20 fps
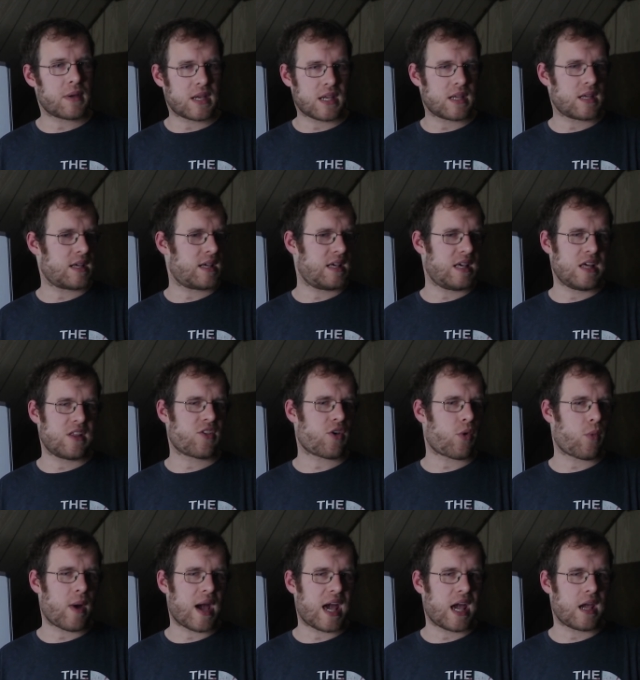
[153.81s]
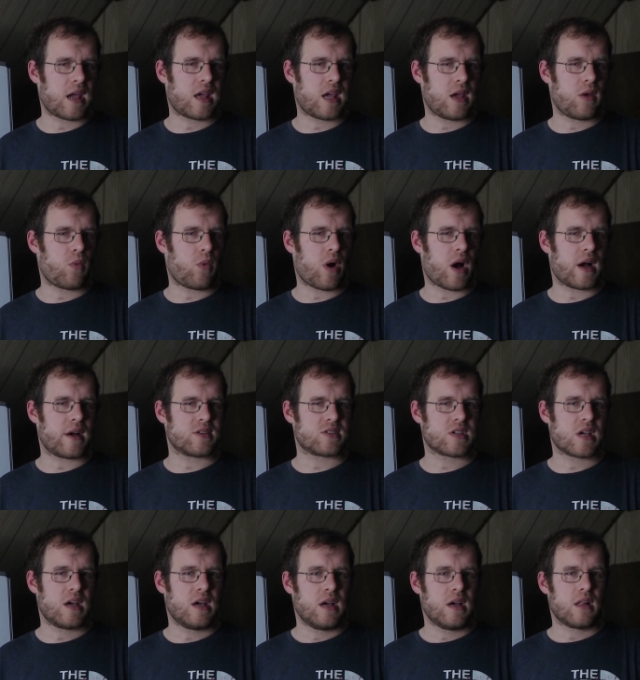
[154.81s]
But either way, he
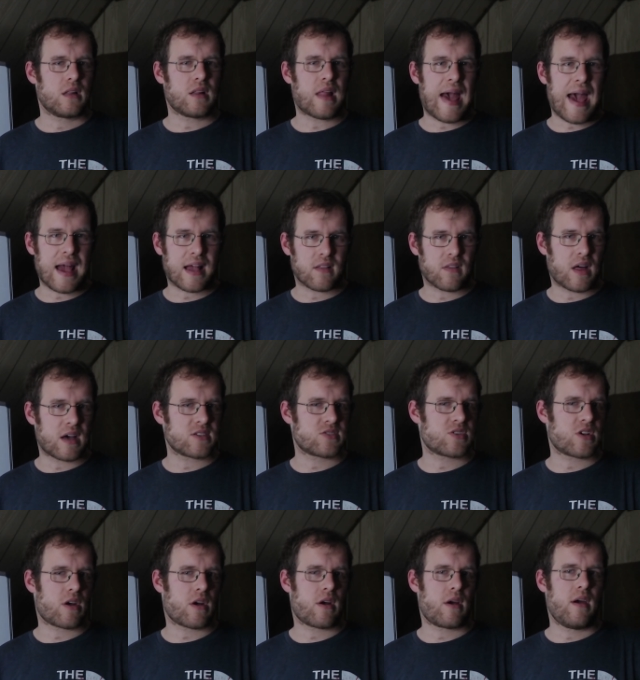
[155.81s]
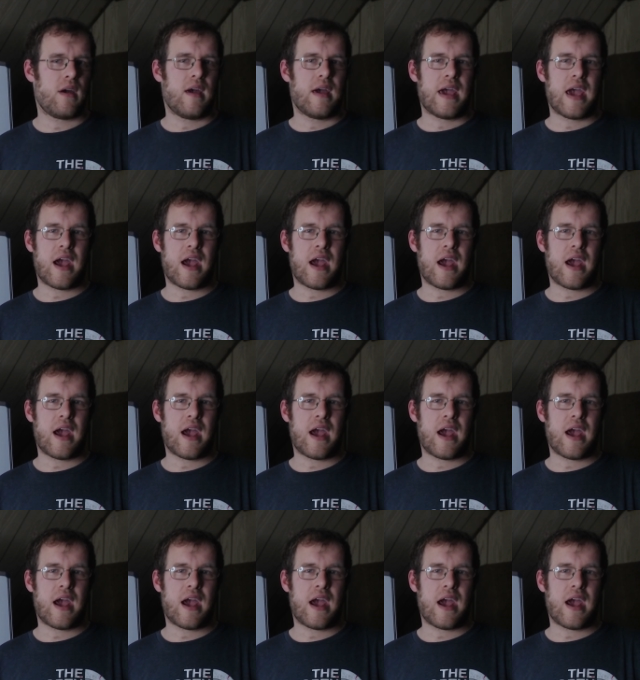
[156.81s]
was lackluster.